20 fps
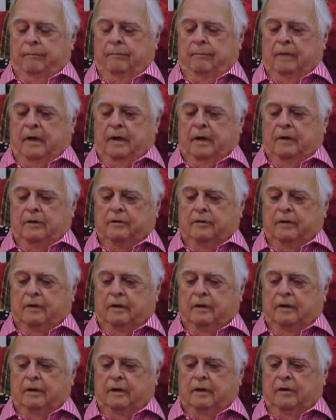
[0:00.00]
my
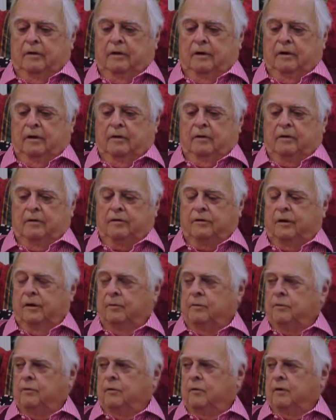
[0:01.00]
son and daughter
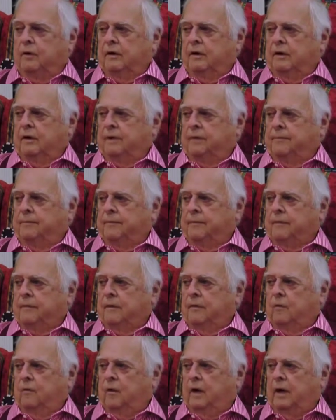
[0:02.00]
subsequently
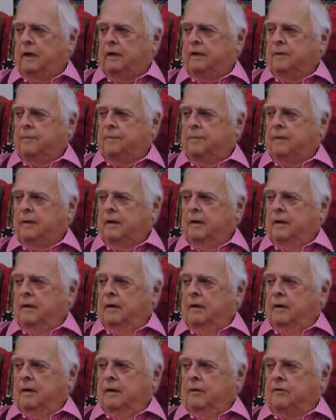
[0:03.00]
went.
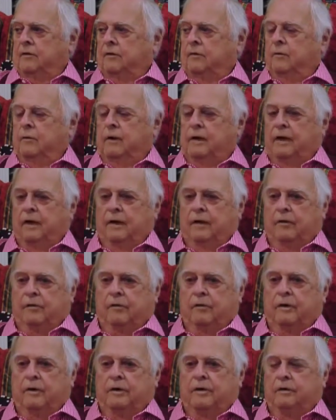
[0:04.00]
So we had
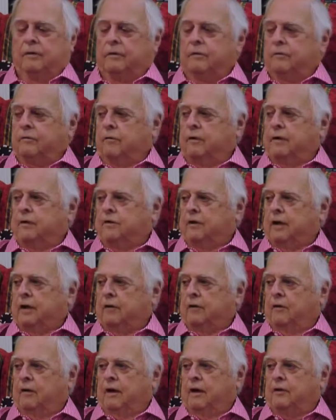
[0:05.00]
three, three
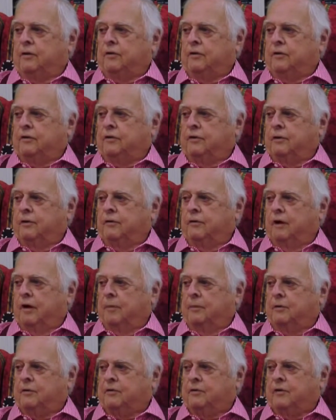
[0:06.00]
generations in
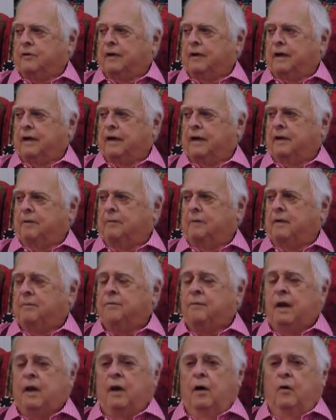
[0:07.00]
Robertson Academy
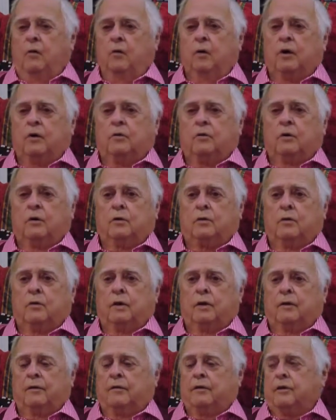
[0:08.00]
which was
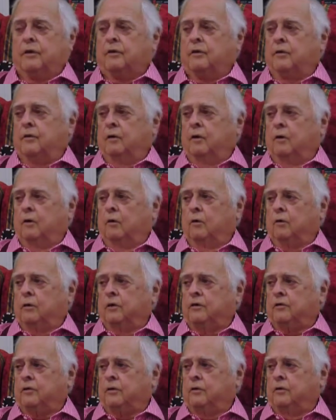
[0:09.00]
one of the two
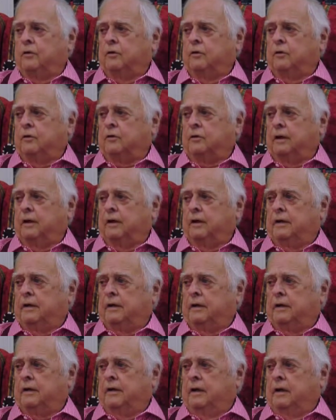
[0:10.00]
oldest schools
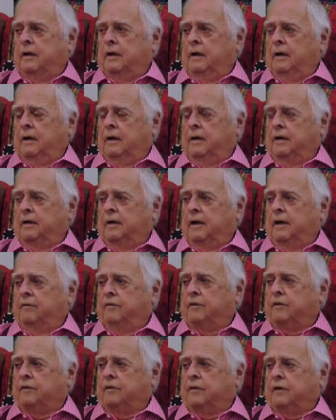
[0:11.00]
in
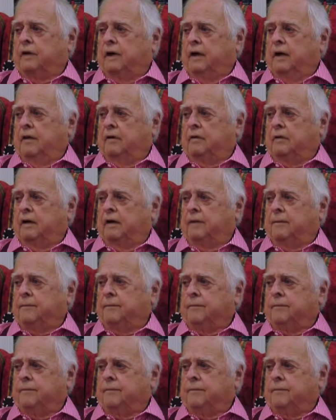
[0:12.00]
Davidson County.